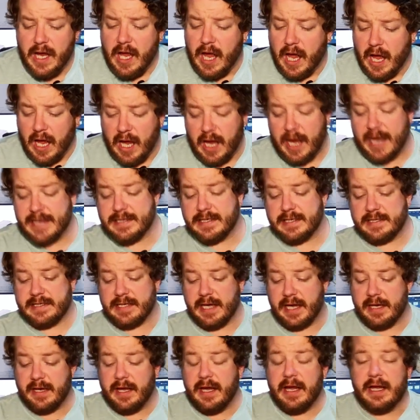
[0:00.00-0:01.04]
As I
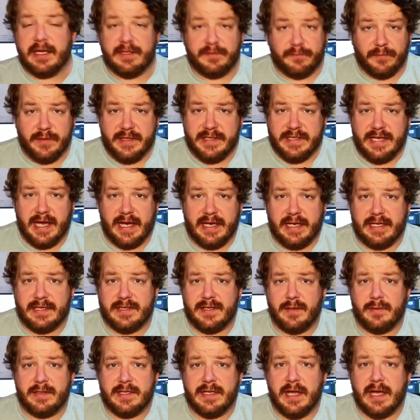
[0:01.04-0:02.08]
said, it's freestanding,
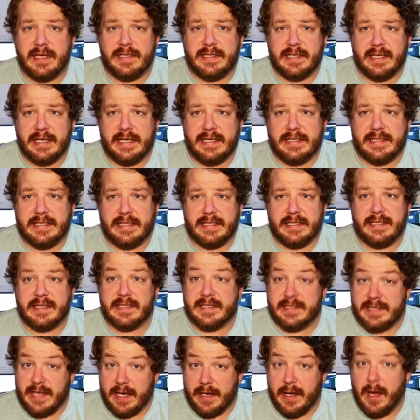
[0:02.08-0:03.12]
so it's nice and easy to
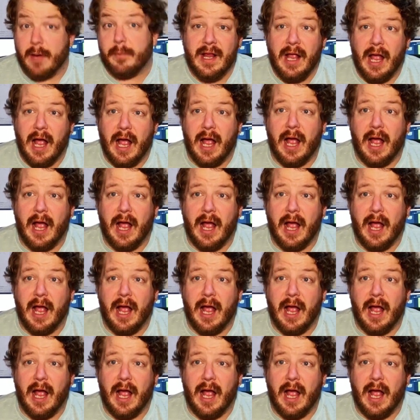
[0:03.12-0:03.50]
set up.